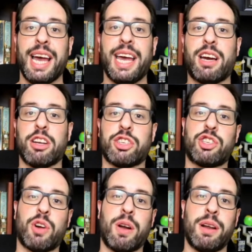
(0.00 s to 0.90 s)
He could have
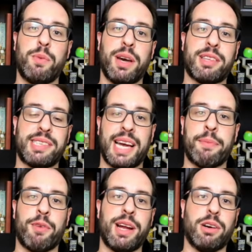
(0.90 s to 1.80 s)
started with
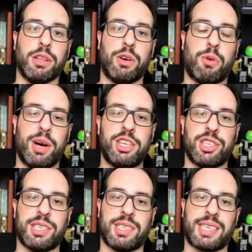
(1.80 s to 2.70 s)
Sam Riegel,
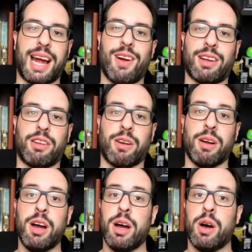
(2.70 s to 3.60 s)
Loquatious's character,
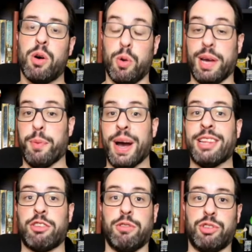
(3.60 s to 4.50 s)
who he
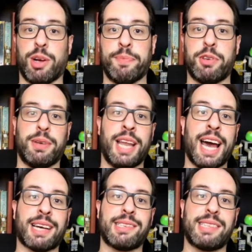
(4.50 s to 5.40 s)
went to jump
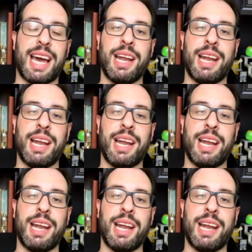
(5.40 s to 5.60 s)
next.